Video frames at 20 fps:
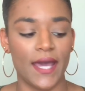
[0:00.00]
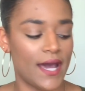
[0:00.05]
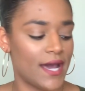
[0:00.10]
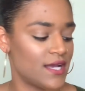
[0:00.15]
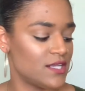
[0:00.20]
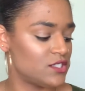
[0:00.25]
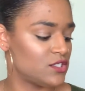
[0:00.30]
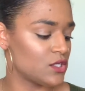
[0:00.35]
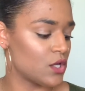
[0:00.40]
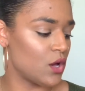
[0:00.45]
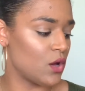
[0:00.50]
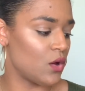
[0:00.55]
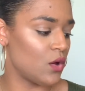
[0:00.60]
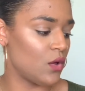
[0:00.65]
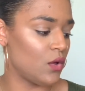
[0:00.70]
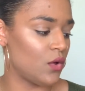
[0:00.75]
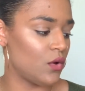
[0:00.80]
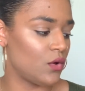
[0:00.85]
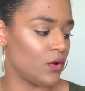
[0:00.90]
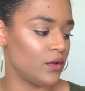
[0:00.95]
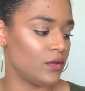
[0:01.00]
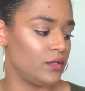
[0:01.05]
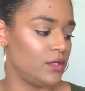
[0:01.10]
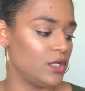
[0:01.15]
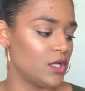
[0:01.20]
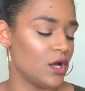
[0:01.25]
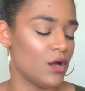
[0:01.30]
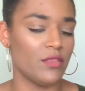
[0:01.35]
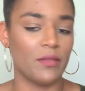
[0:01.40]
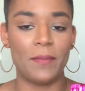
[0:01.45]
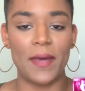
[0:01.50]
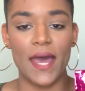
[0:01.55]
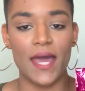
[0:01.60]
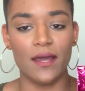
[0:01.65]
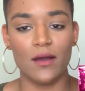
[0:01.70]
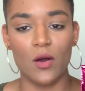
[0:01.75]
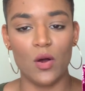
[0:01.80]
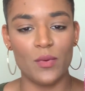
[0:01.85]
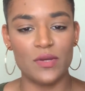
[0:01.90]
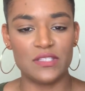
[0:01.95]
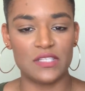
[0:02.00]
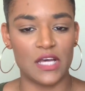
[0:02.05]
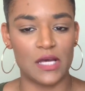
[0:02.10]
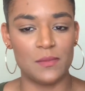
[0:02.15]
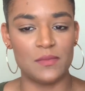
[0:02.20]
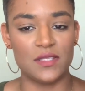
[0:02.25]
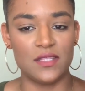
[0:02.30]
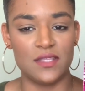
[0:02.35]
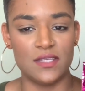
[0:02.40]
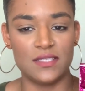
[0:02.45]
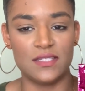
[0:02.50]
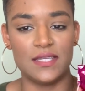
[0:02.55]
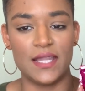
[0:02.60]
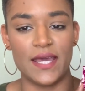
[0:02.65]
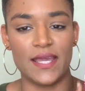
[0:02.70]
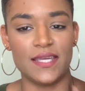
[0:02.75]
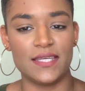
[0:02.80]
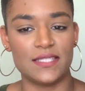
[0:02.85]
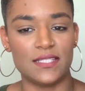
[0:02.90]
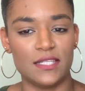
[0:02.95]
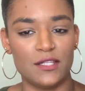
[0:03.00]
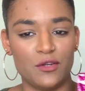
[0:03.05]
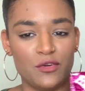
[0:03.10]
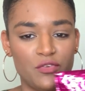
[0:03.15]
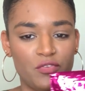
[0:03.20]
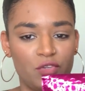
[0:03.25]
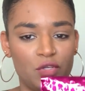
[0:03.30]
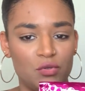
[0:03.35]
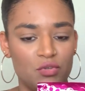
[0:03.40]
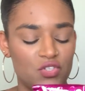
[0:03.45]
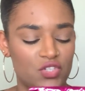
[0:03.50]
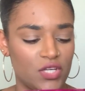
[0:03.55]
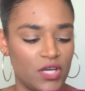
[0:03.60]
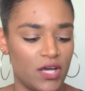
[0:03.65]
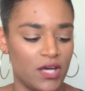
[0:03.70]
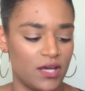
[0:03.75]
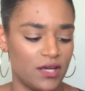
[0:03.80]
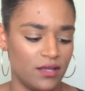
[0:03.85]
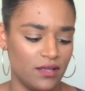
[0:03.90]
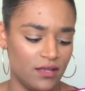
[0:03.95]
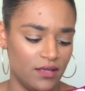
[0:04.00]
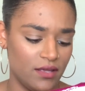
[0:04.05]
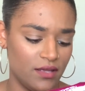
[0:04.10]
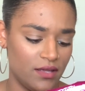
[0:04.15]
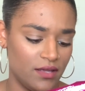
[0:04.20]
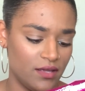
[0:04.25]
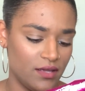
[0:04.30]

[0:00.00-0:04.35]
guys, so you know, the bag always comes in this nice little fuchsia,